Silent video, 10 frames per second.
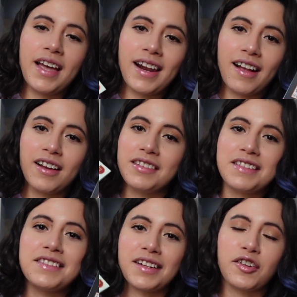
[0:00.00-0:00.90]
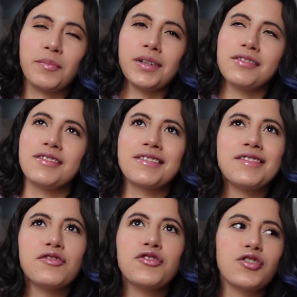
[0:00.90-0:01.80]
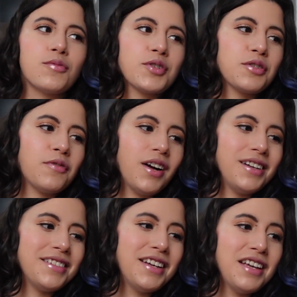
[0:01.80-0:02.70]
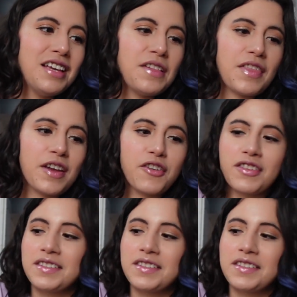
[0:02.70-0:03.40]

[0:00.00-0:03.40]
that, I got these sticker bundles. These are so much fun. They're the